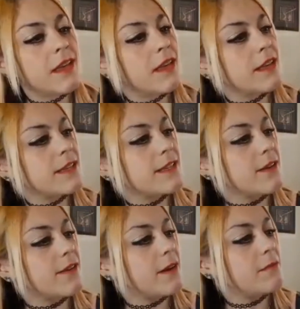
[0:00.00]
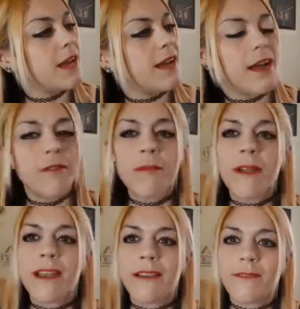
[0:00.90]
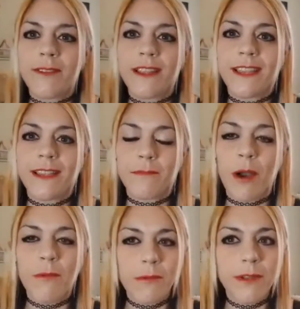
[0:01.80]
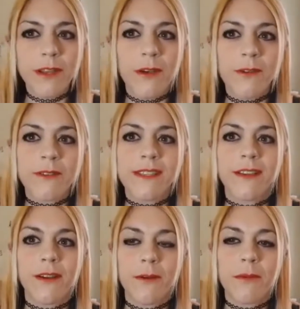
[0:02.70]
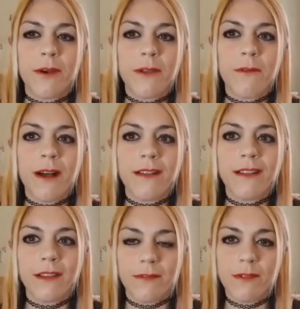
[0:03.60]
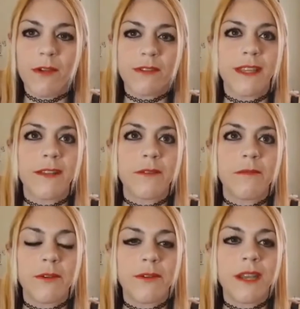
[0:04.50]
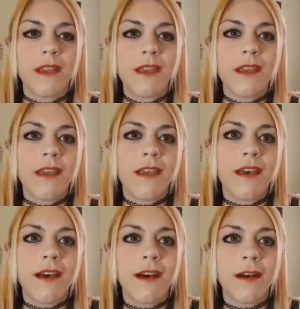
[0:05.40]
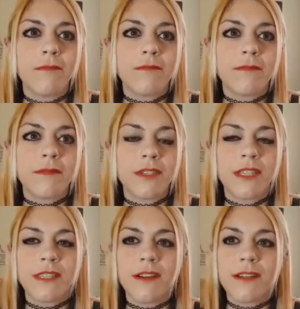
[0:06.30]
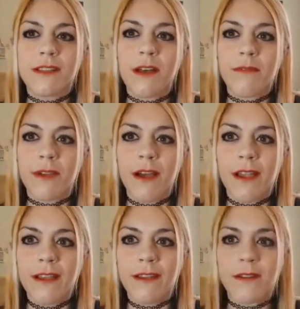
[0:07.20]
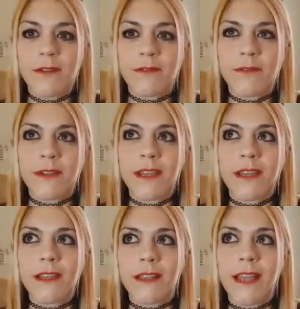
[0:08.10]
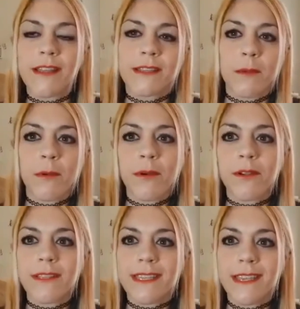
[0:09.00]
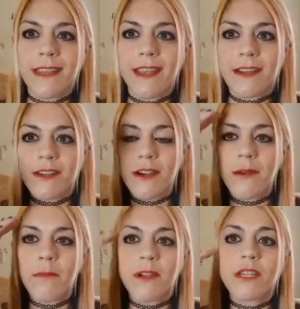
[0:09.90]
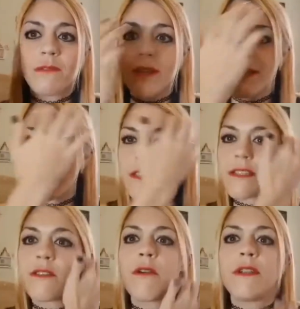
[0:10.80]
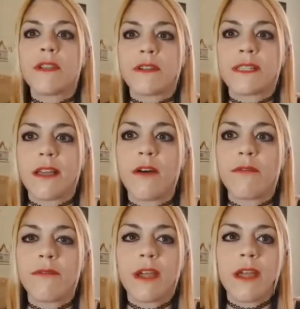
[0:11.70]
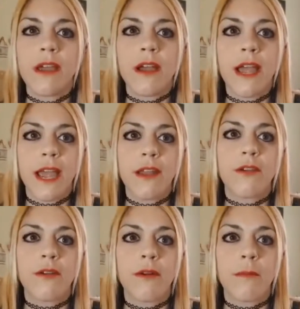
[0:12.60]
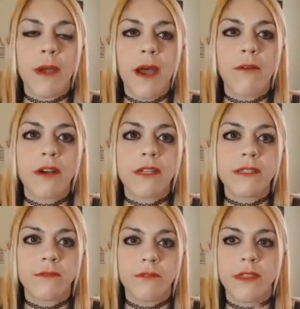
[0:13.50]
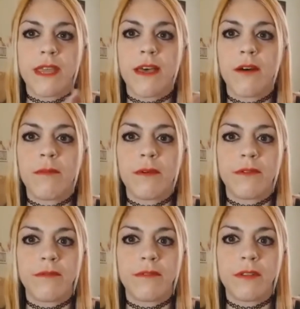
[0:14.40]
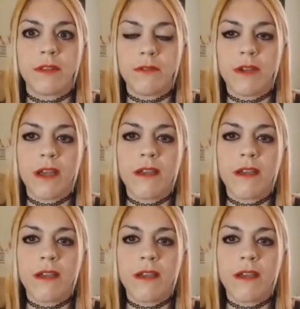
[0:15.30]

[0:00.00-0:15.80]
So um, yeah, everybody really probably knows her pretty well if you know Sailor Moon. Um, she starts off kind of like a typical teenager, but she really does grow into herself and her powers with the help of Luna.